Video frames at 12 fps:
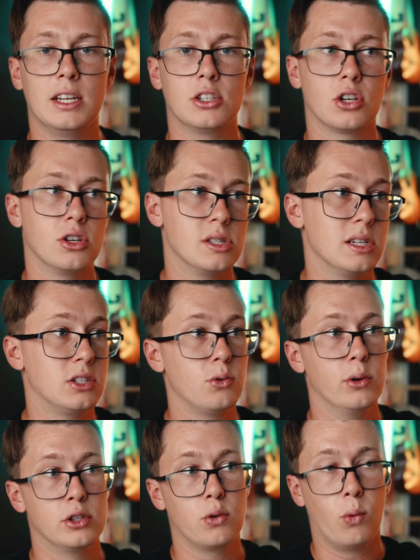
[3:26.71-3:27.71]
it turns it
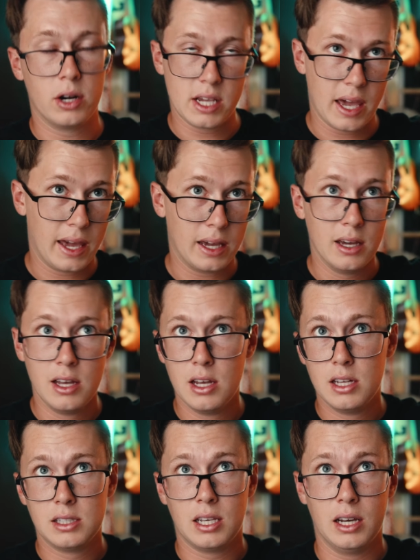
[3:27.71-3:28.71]
to a 28
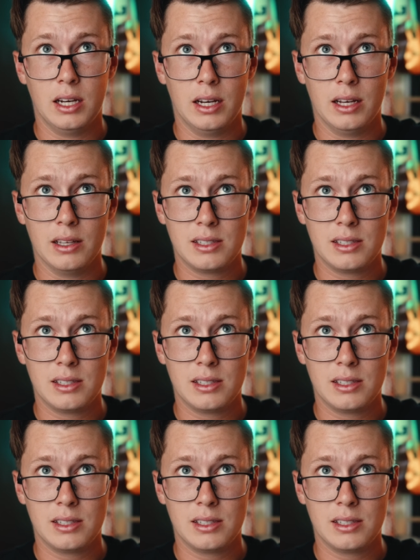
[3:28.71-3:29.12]
to